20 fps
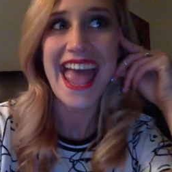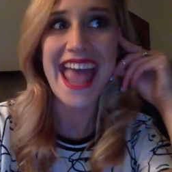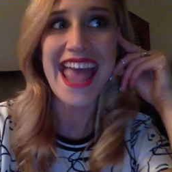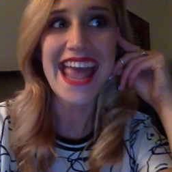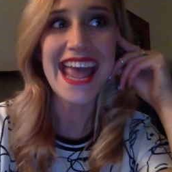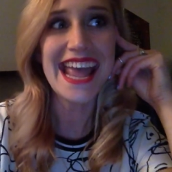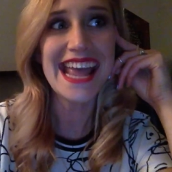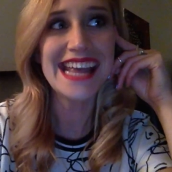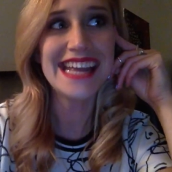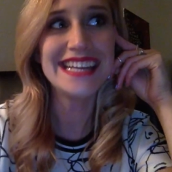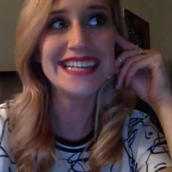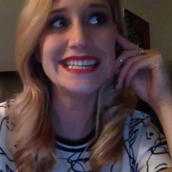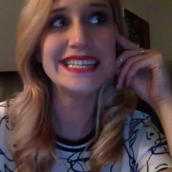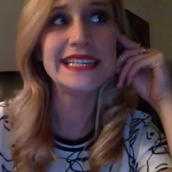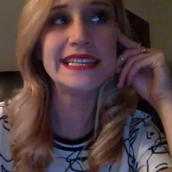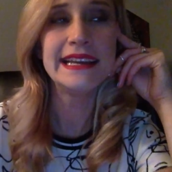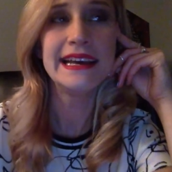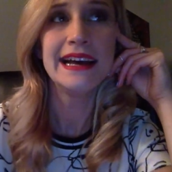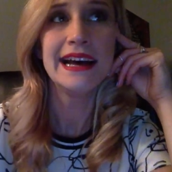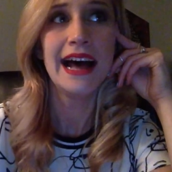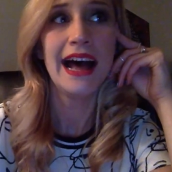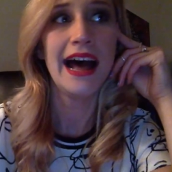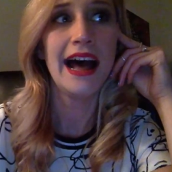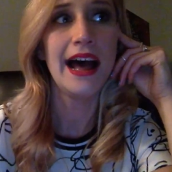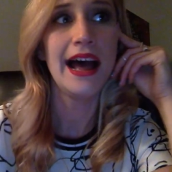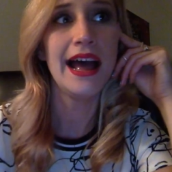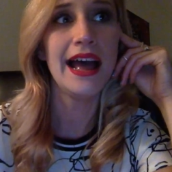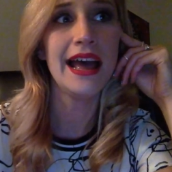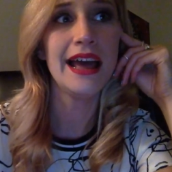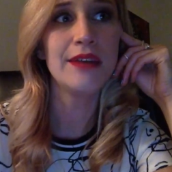And
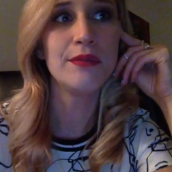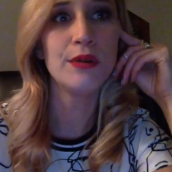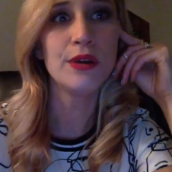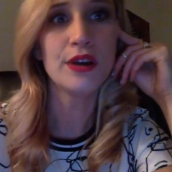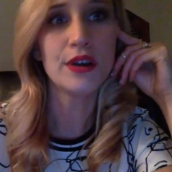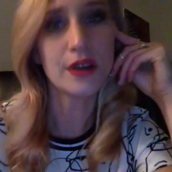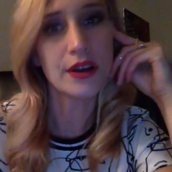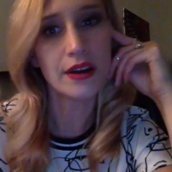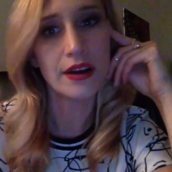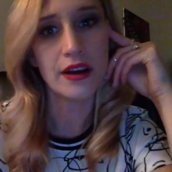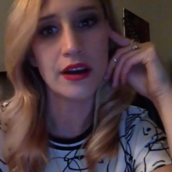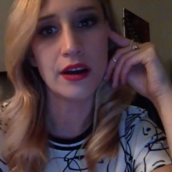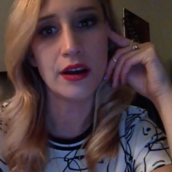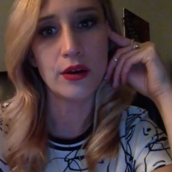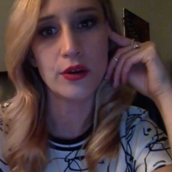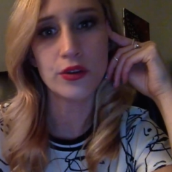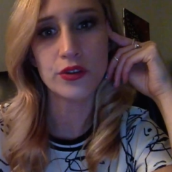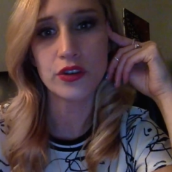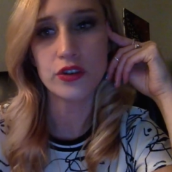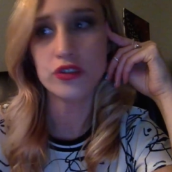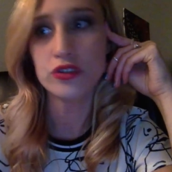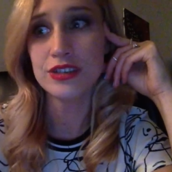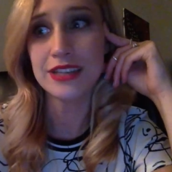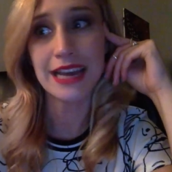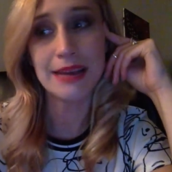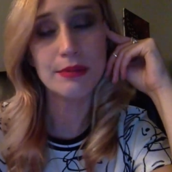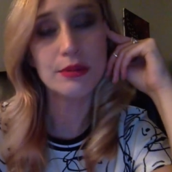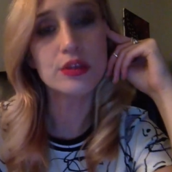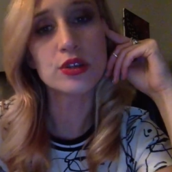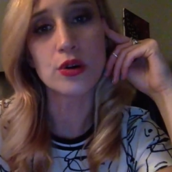uh, at work, I also do
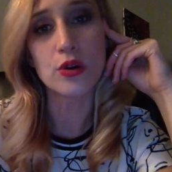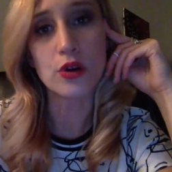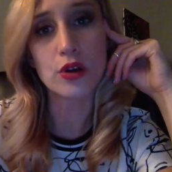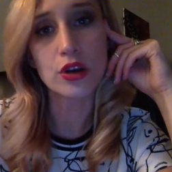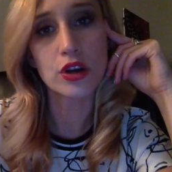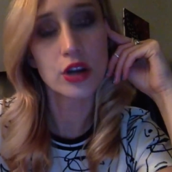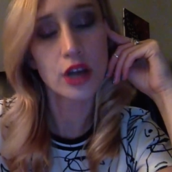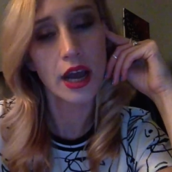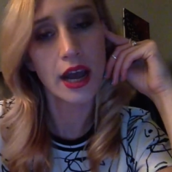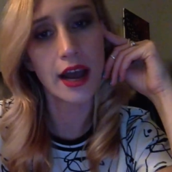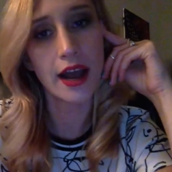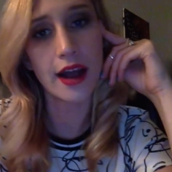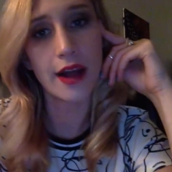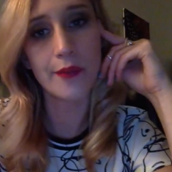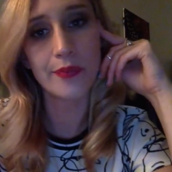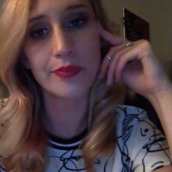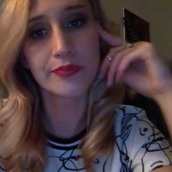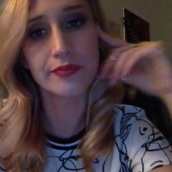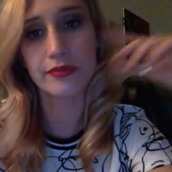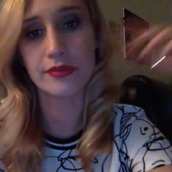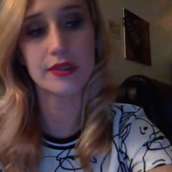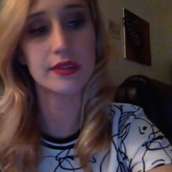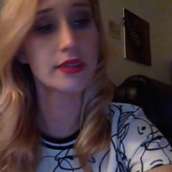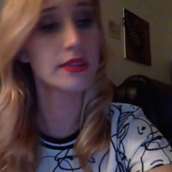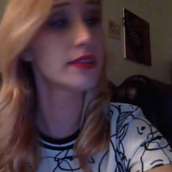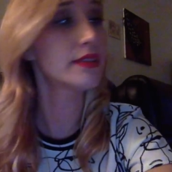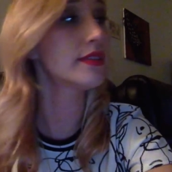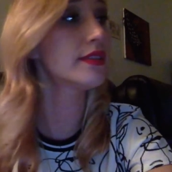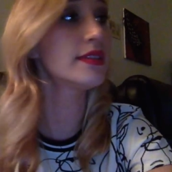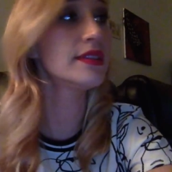table talk, um,
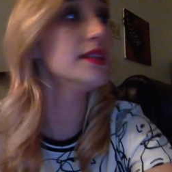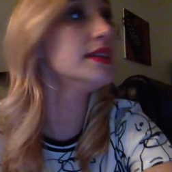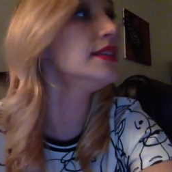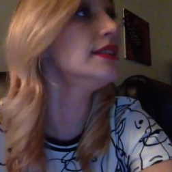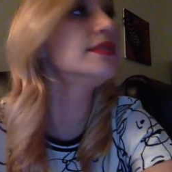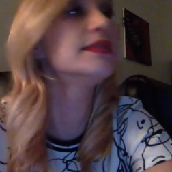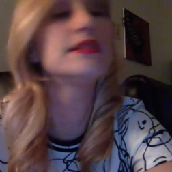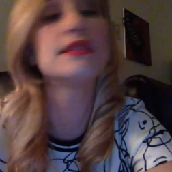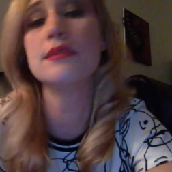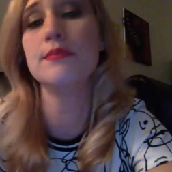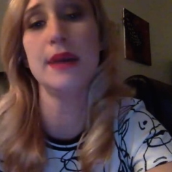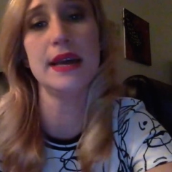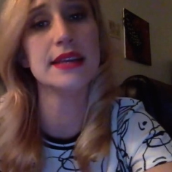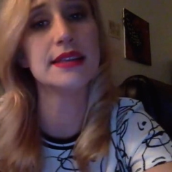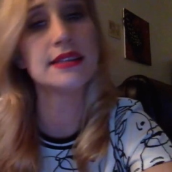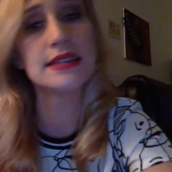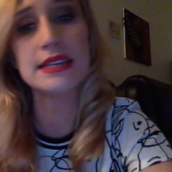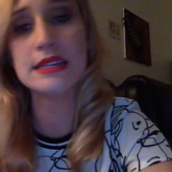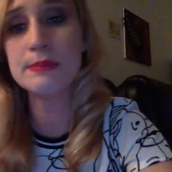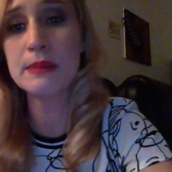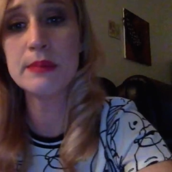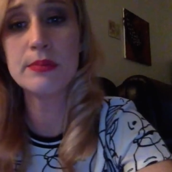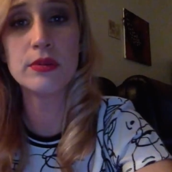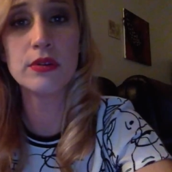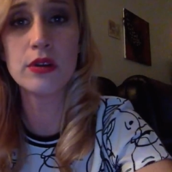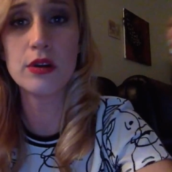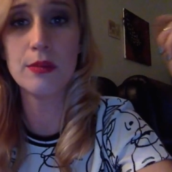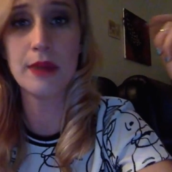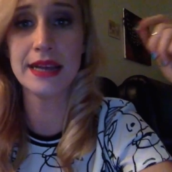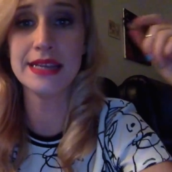it's the best. These
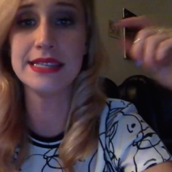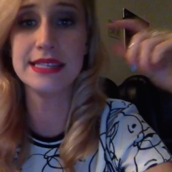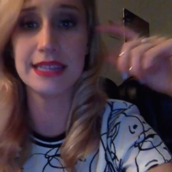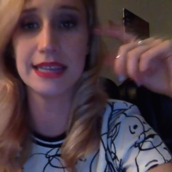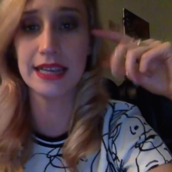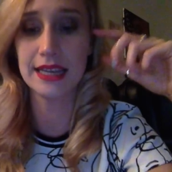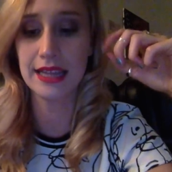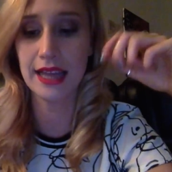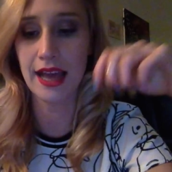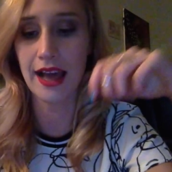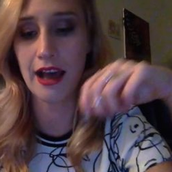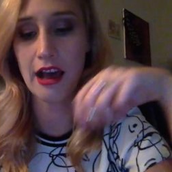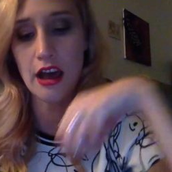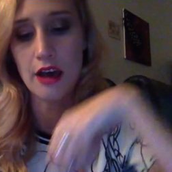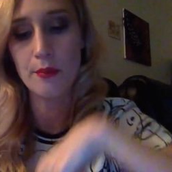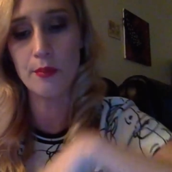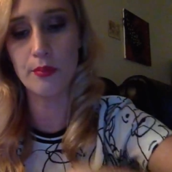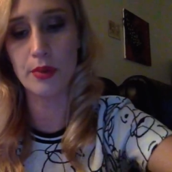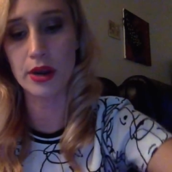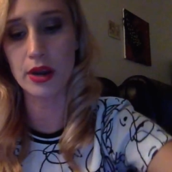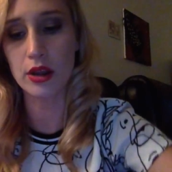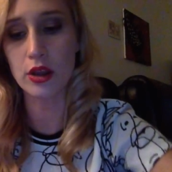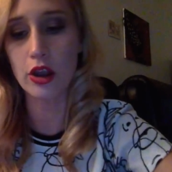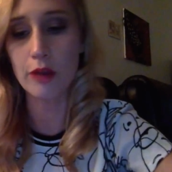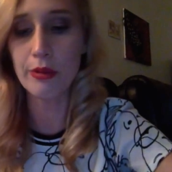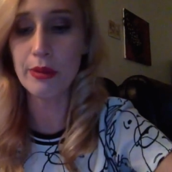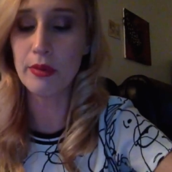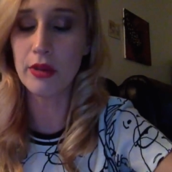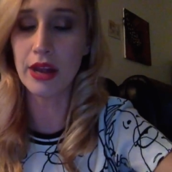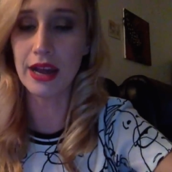people are amazing. Uh, but a lot
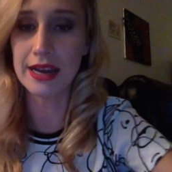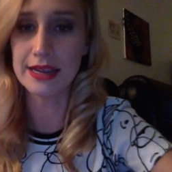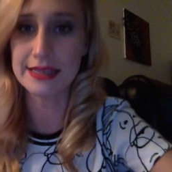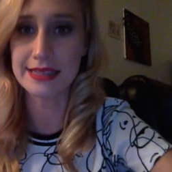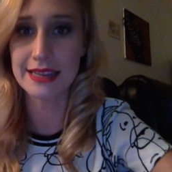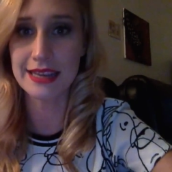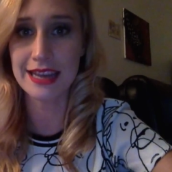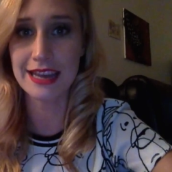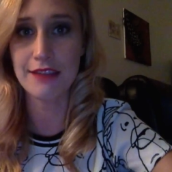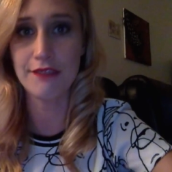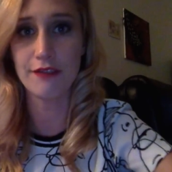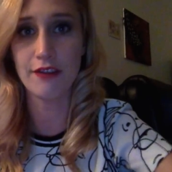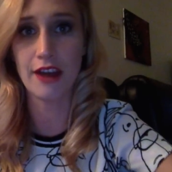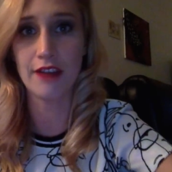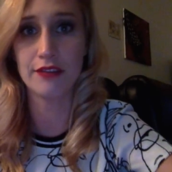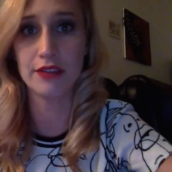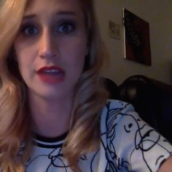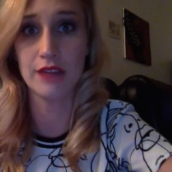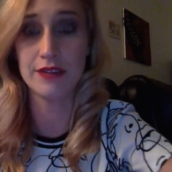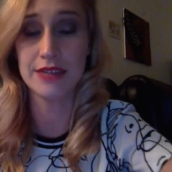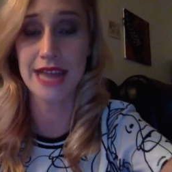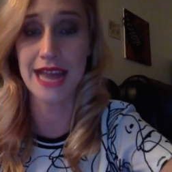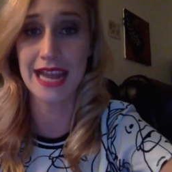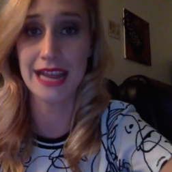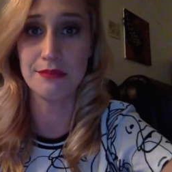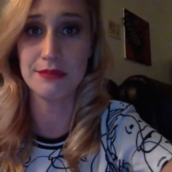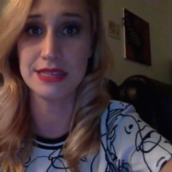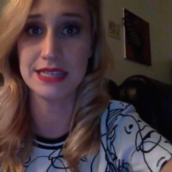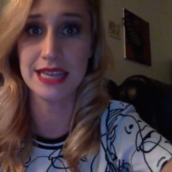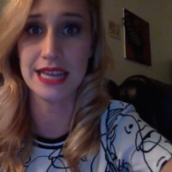of people are asking if I've left
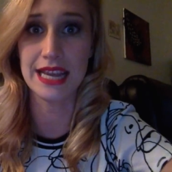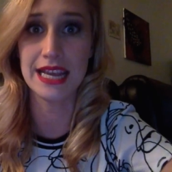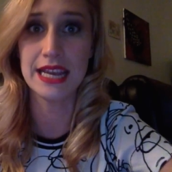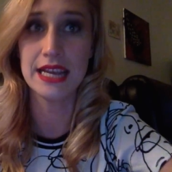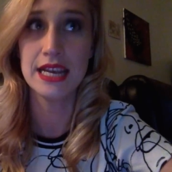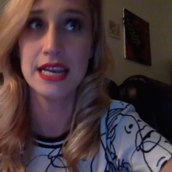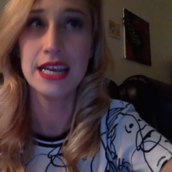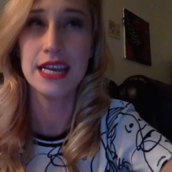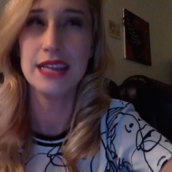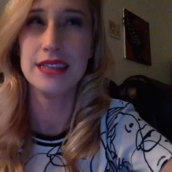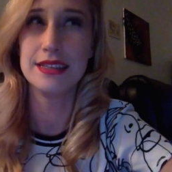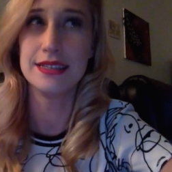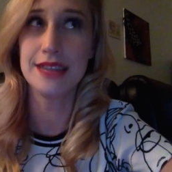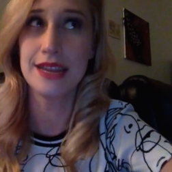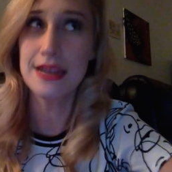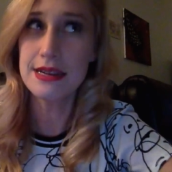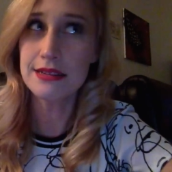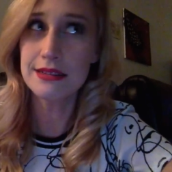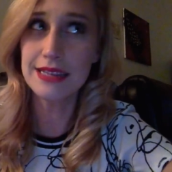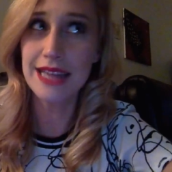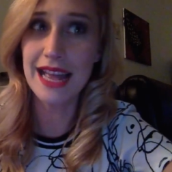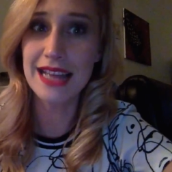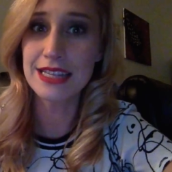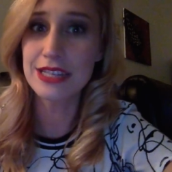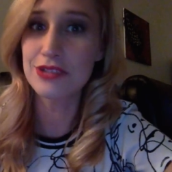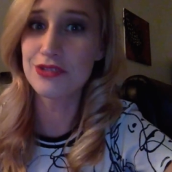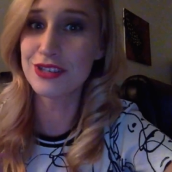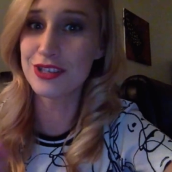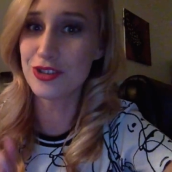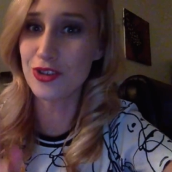AMC. The technical
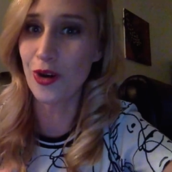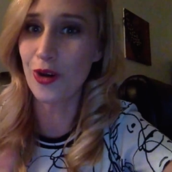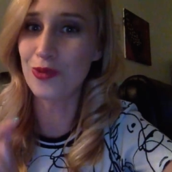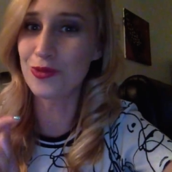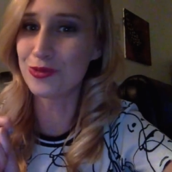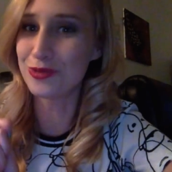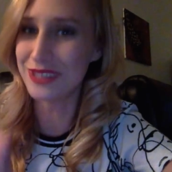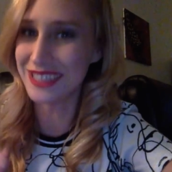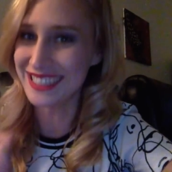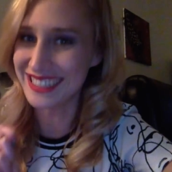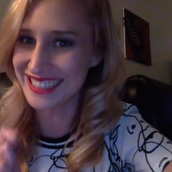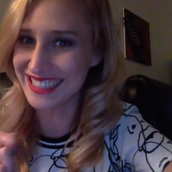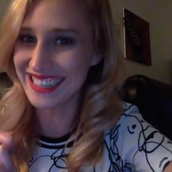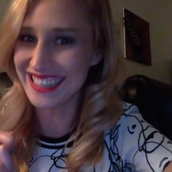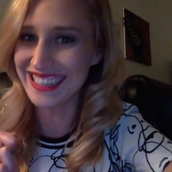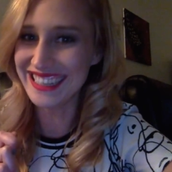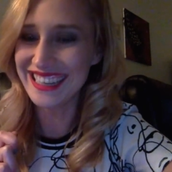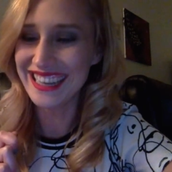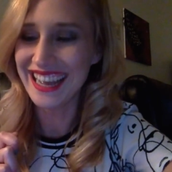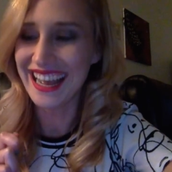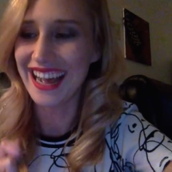answer is not really.